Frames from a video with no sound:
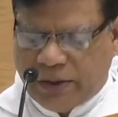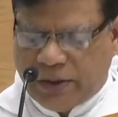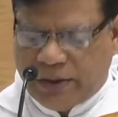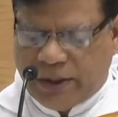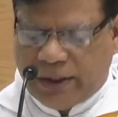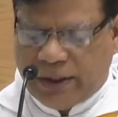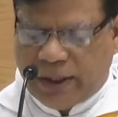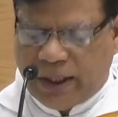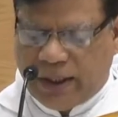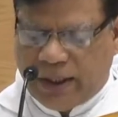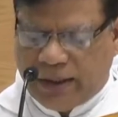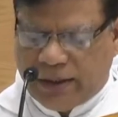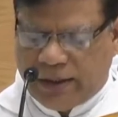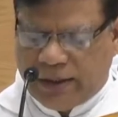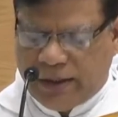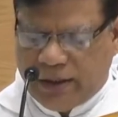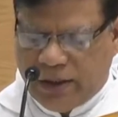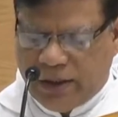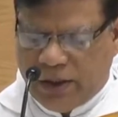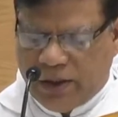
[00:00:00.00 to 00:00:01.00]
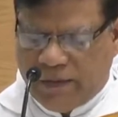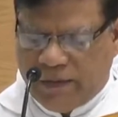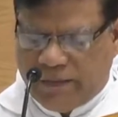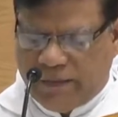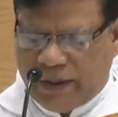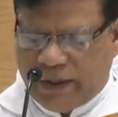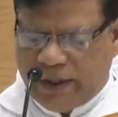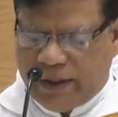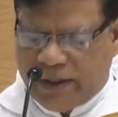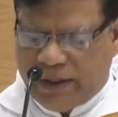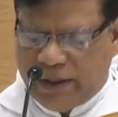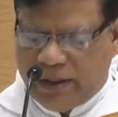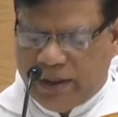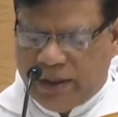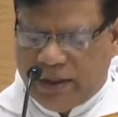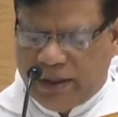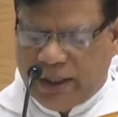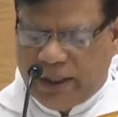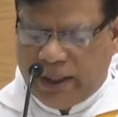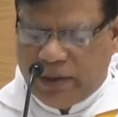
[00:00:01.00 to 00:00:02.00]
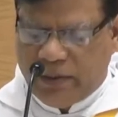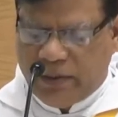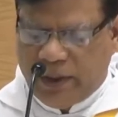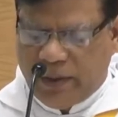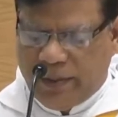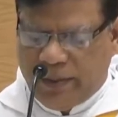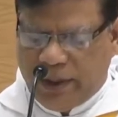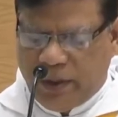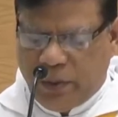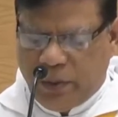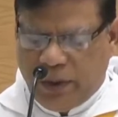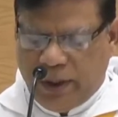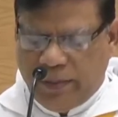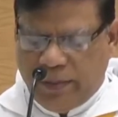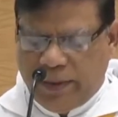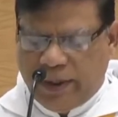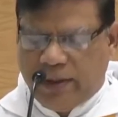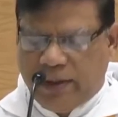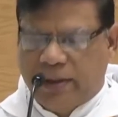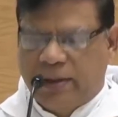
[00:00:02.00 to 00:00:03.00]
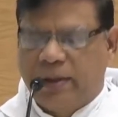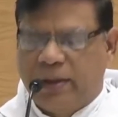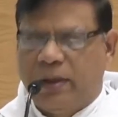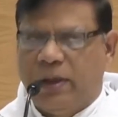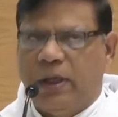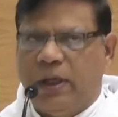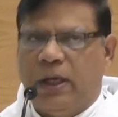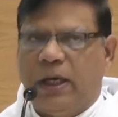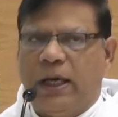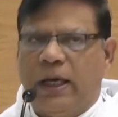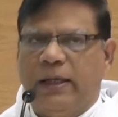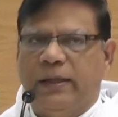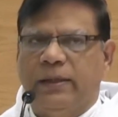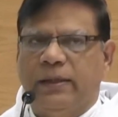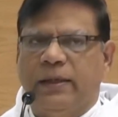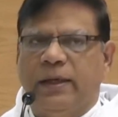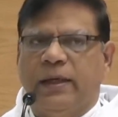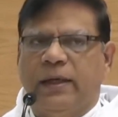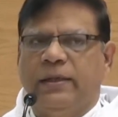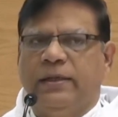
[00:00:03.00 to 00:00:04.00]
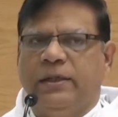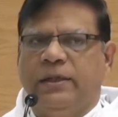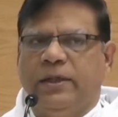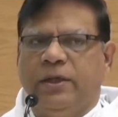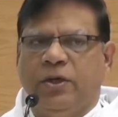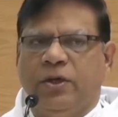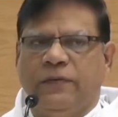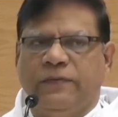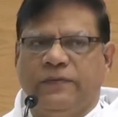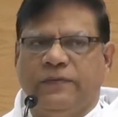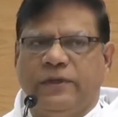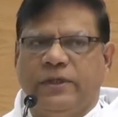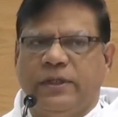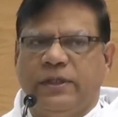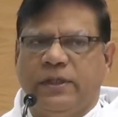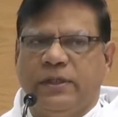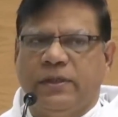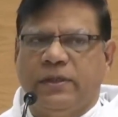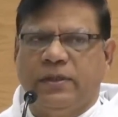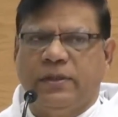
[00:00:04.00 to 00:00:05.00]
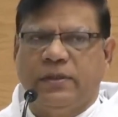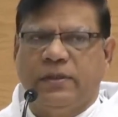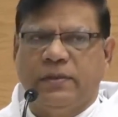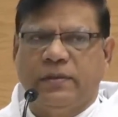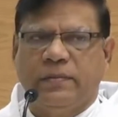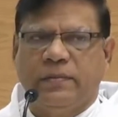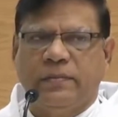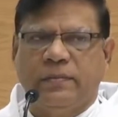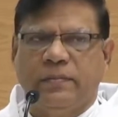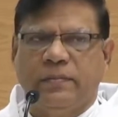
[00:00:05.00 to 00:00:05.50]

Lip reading: into the dark, where there will be weeping and grinding of teeth.